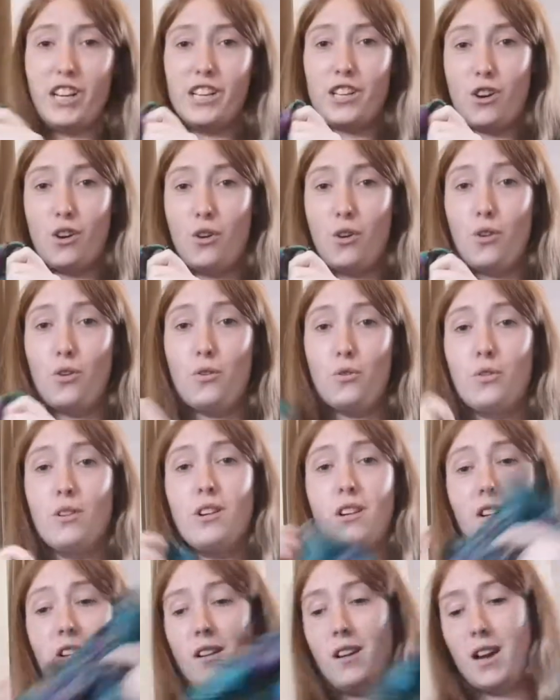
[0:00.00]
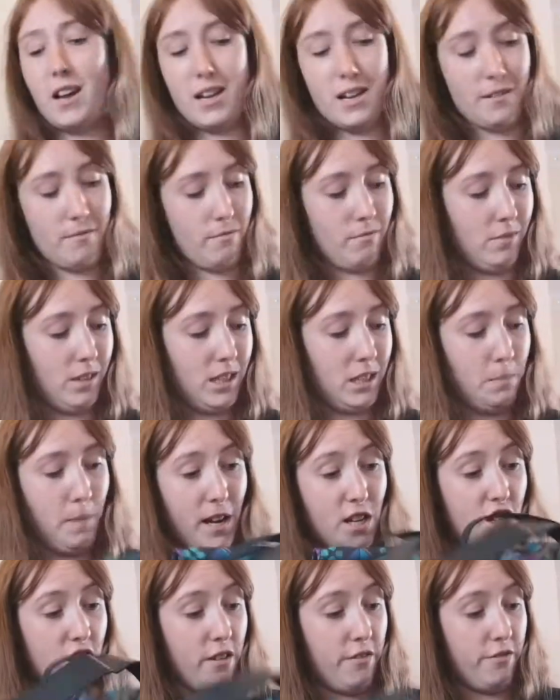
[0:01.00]
really cool,
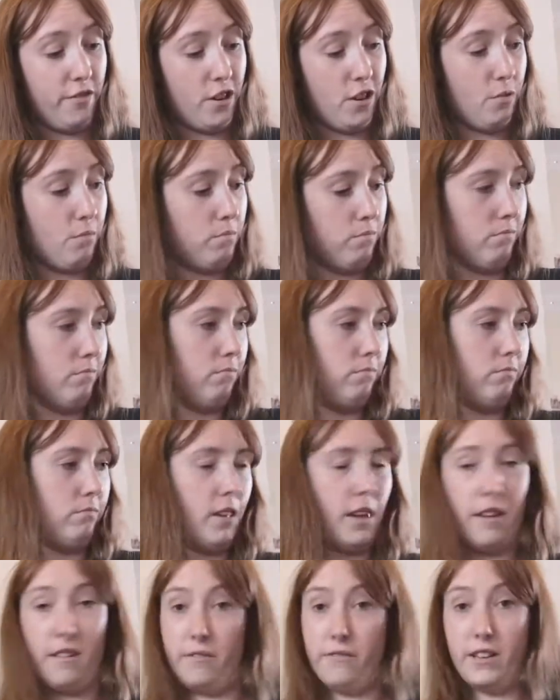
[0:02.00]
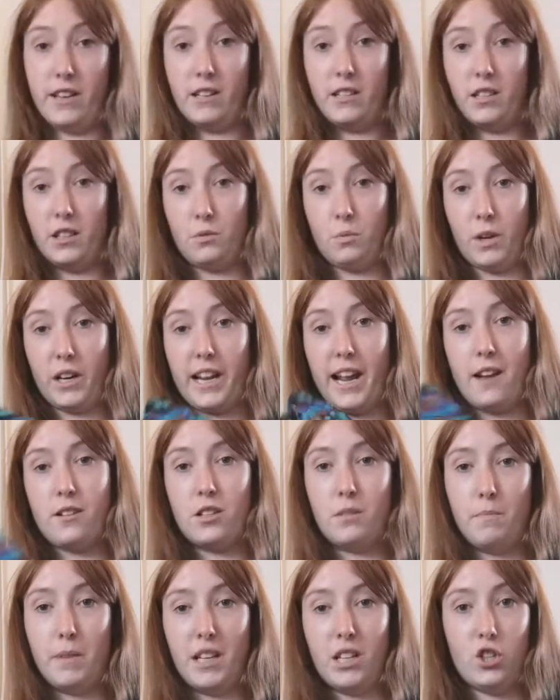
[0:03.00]
especially for if it does work
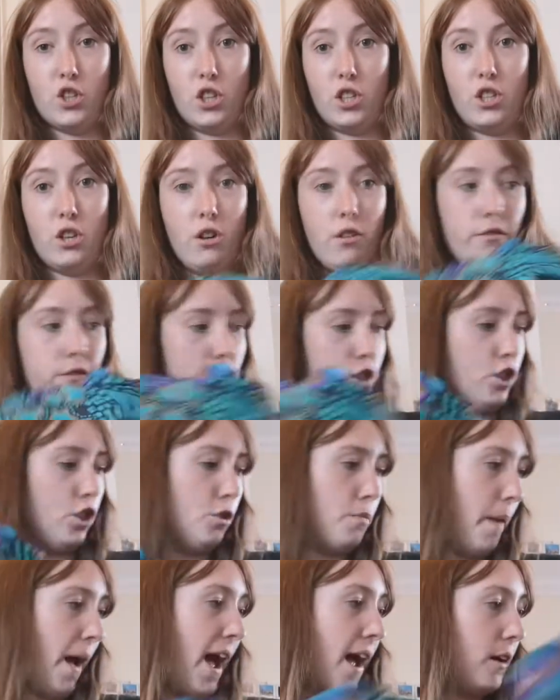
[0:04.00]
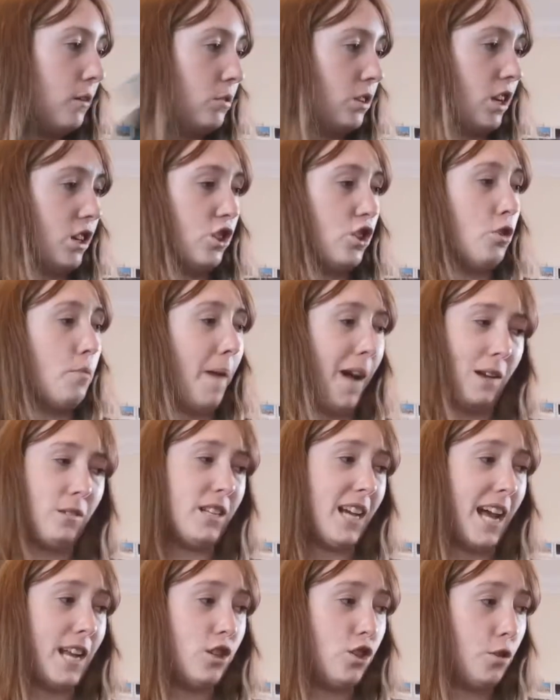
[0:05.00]
out to be just over £2, like
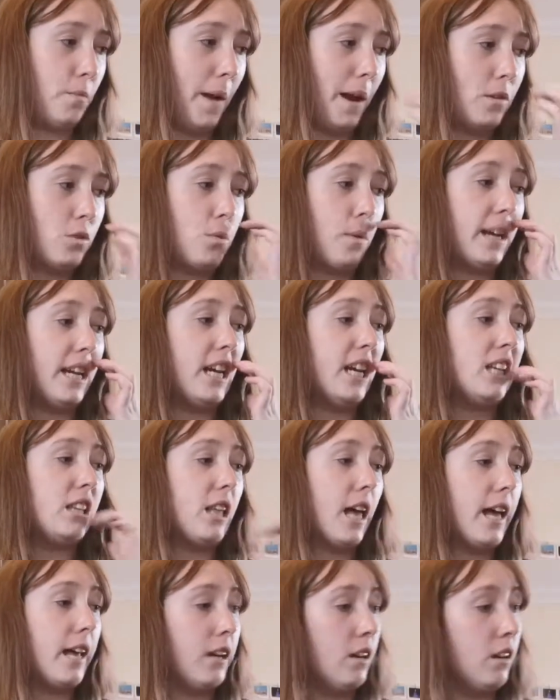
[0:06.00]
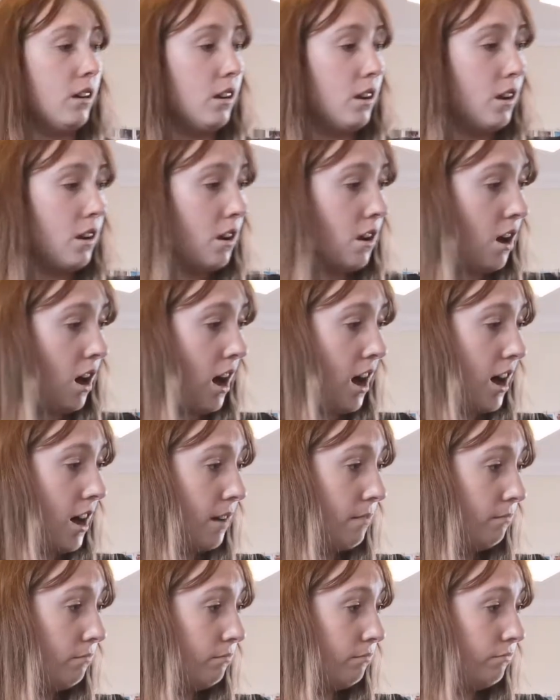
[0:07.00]
£2.10, £2.20,
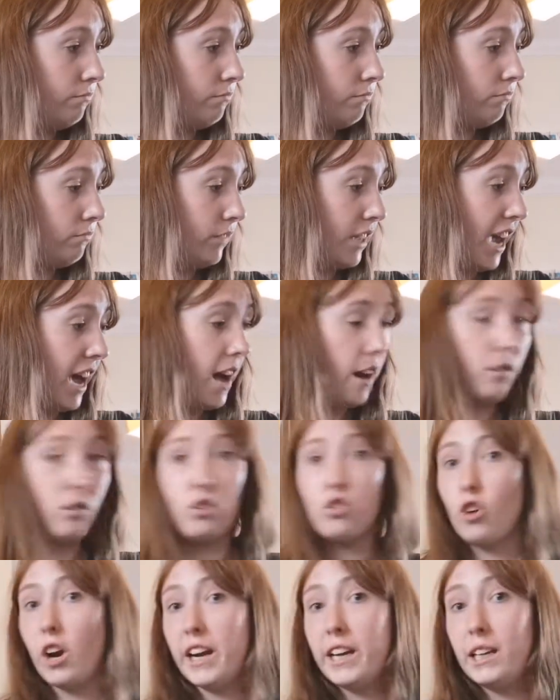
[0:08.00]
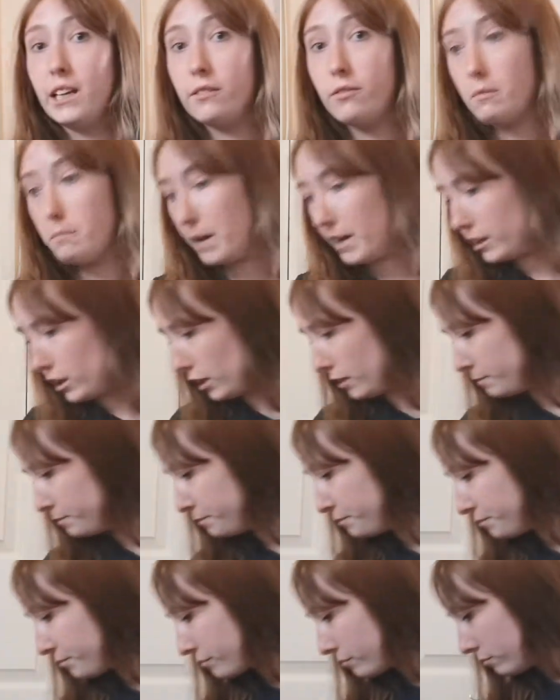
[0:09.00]
then yeah, great, even better.
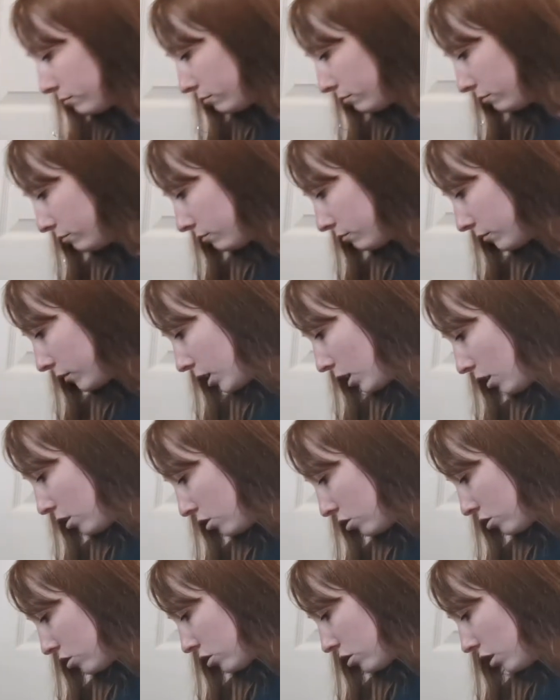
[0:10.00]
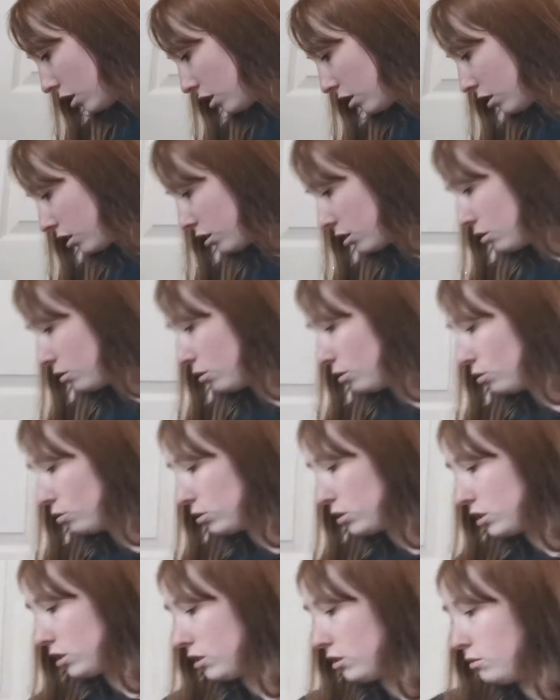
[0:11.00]
So
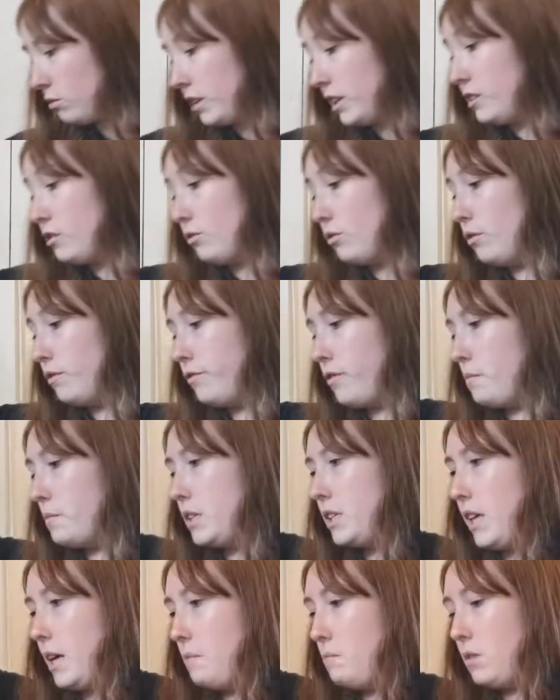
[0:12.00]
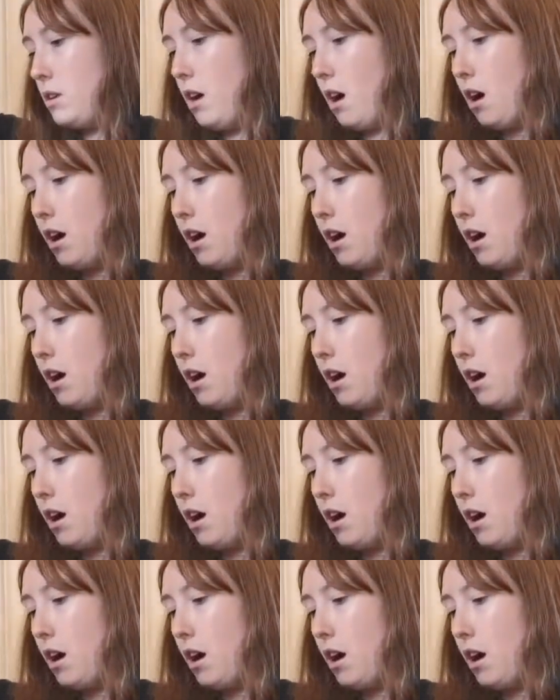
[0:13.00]
also, these are all from the same